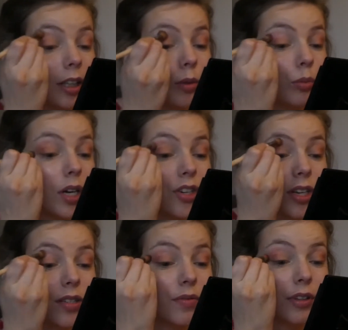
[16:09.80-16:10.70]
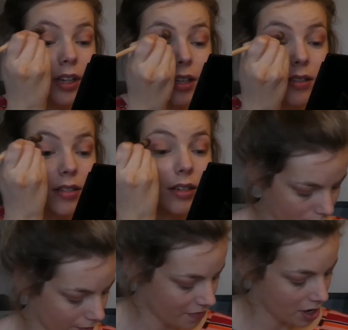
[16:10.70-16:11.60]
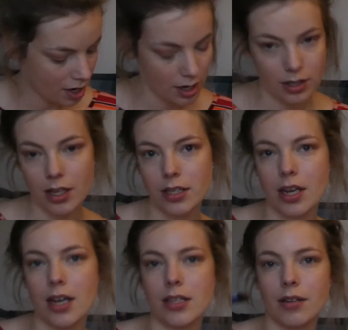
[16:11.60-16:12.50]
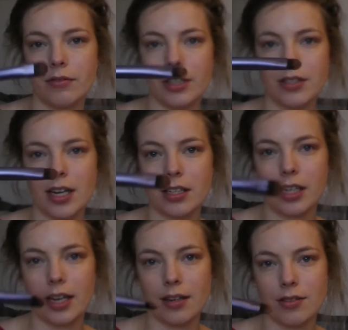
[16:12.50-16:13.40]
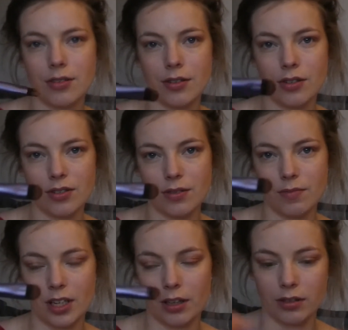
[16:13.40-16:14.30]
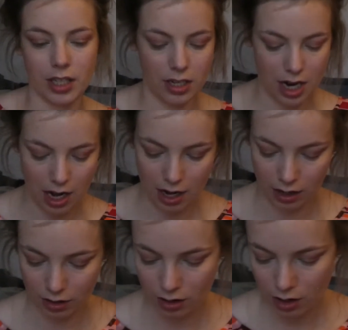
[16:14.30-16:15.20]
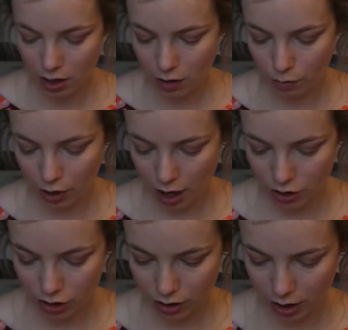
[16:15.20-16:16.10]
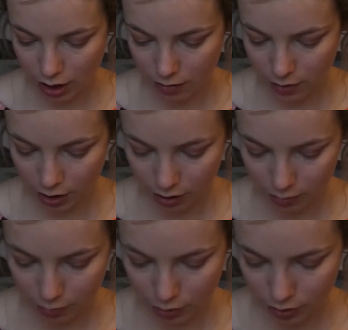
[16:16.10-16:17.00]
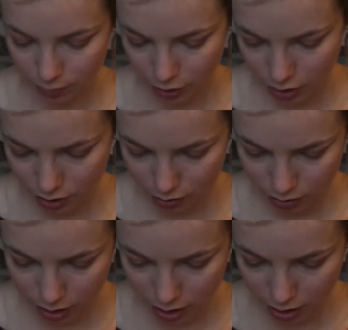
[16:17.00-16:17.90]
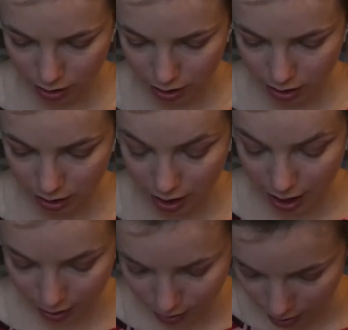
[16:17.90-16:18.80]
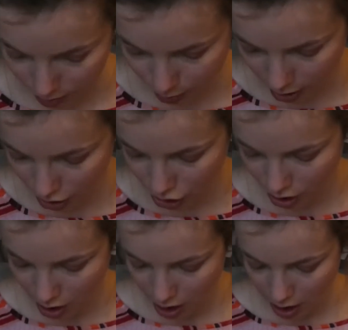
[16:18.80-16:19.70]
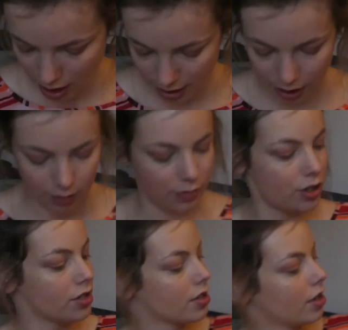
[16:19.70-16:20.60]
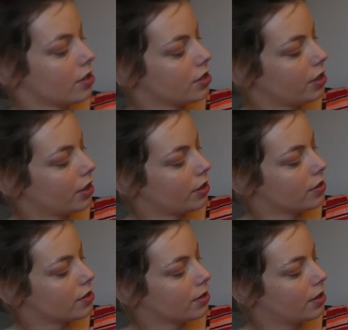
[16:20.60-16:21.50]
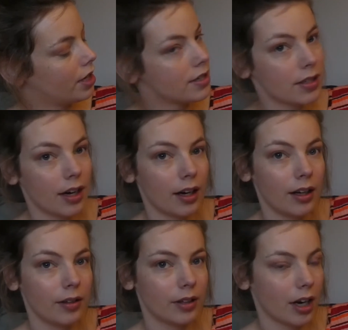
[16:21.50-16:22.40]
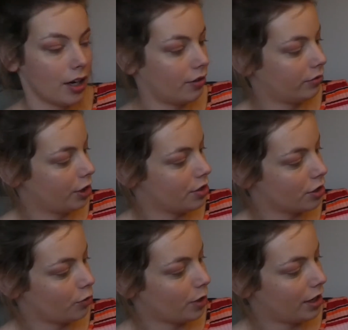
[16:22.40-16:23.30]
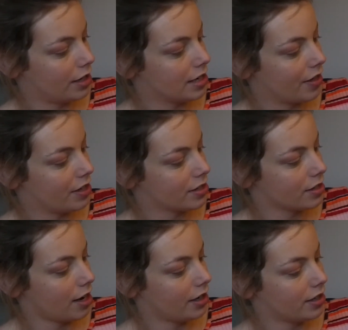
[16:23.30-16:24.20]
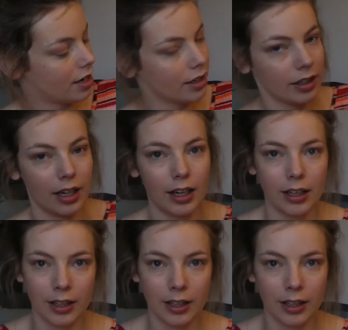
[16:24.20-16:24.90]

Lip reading: brushes for this. So this is a Real Techniques just little detailing brush. I can't remember what brush it's called. It is an accent brush, and I'm just going to use this colour that I used over my lid and this slightly darker colour